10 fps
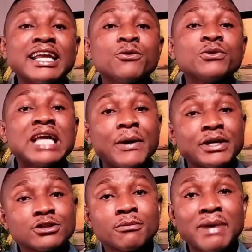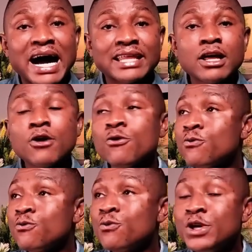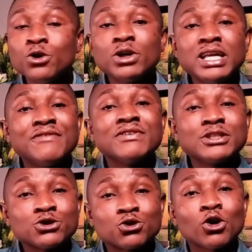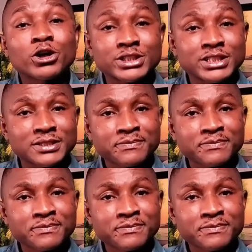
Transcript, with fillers: and He will direct your path, we don't even trust.